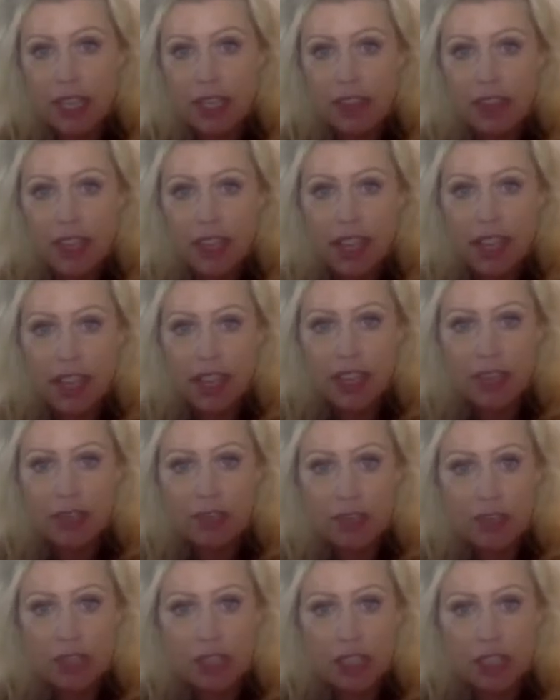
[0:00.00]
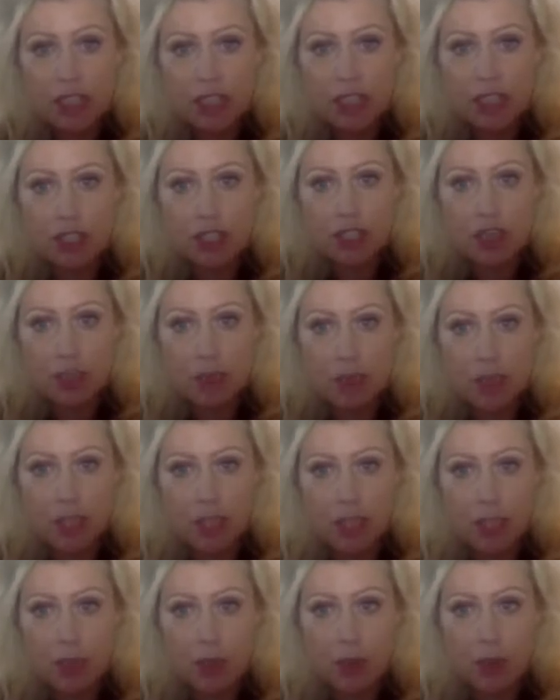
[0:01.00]
the kind of relationship that
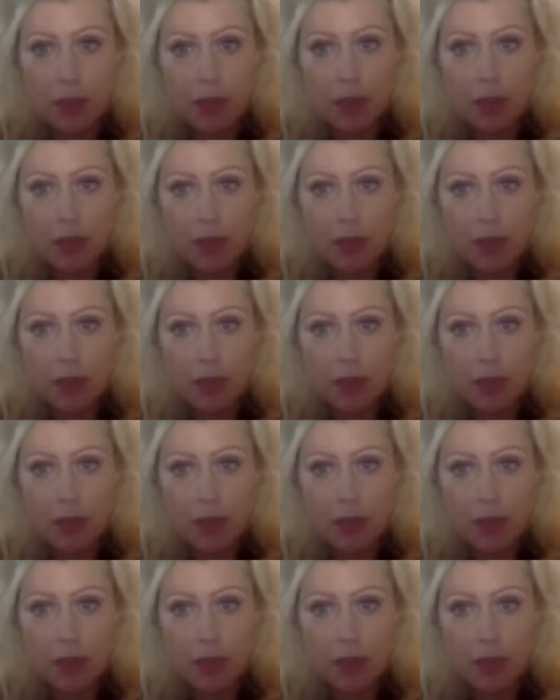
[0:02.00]
you want.